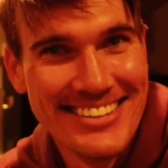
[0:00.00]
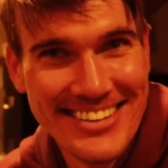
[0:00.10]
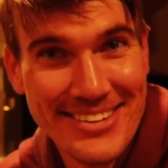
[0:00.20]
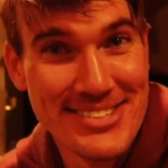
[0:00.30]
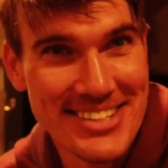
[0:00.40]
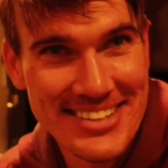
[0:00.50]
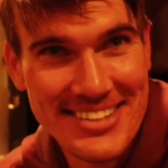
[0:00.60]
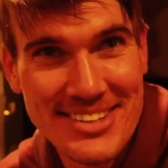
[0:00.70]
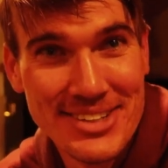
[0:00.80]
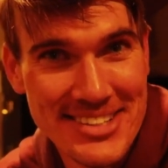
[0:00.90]
It was a good,
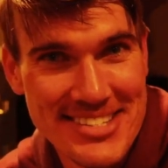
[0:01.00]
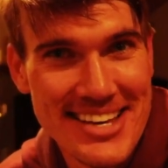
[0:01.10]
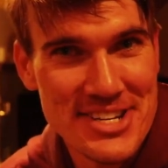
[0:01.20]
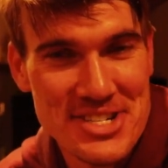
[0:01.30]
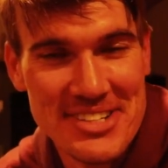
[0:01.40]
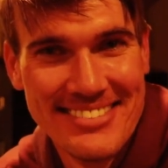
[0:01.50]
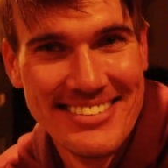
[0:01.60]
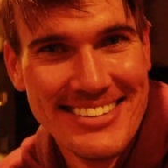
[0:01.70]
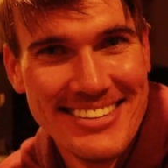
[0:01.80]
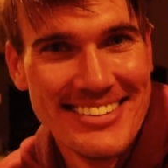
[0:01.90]
yeah. session.
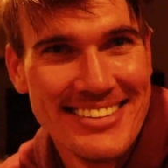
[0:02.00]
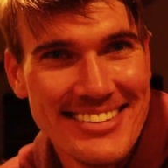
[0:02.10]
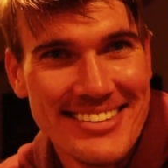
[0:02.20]
Nice.